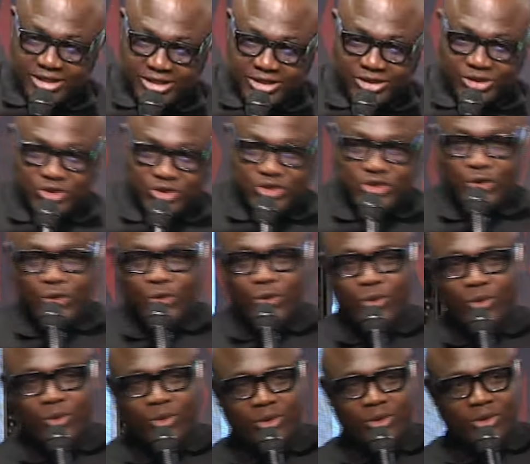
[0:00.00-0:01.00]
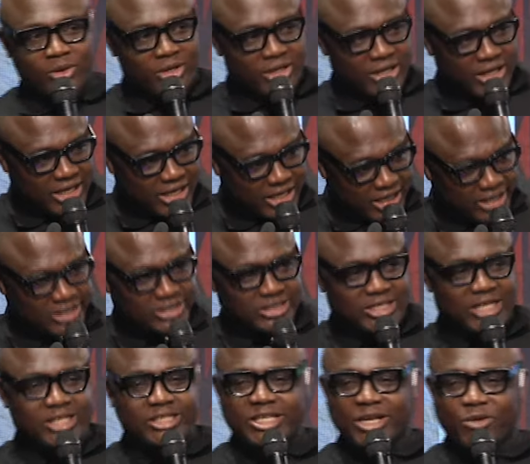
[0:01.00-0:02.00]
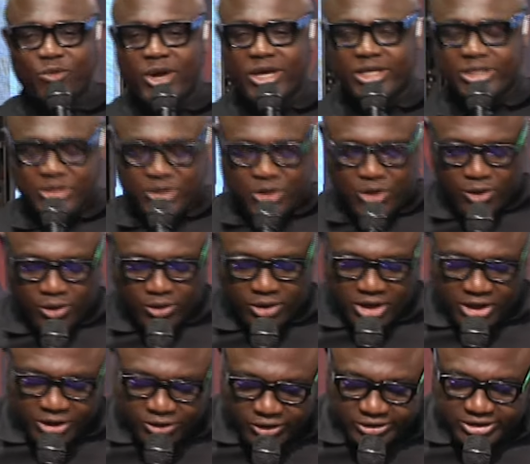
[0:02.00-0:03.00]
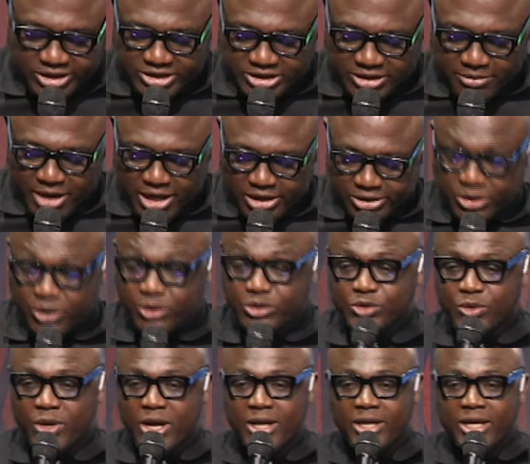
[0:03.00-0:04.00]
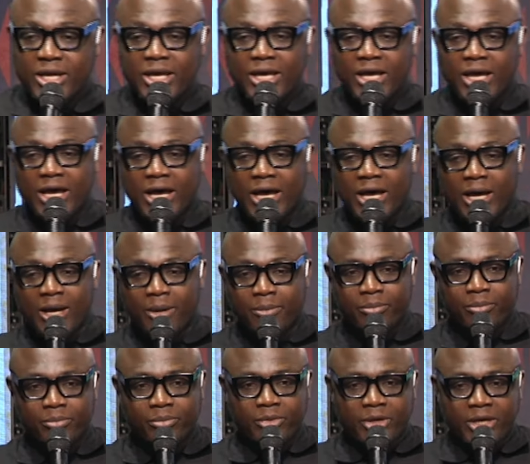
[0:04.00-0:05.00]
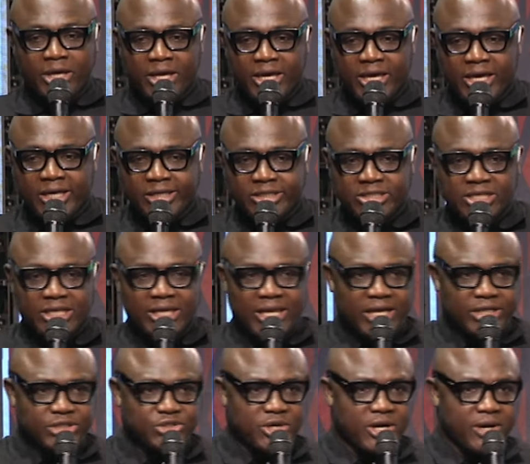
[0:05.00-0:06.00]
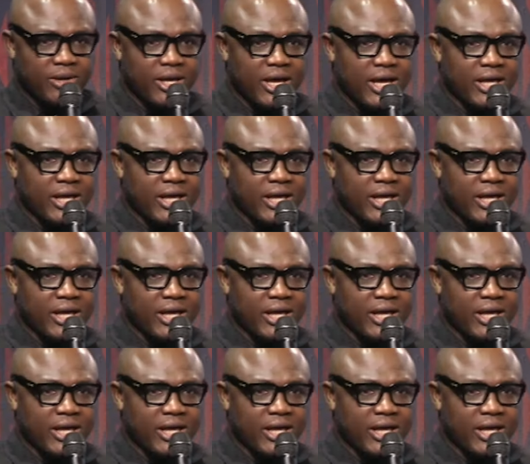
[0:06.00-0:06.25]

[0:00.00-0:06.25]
So is this the way to go? Dr. Jamal Tonzwa um, is a lecturer at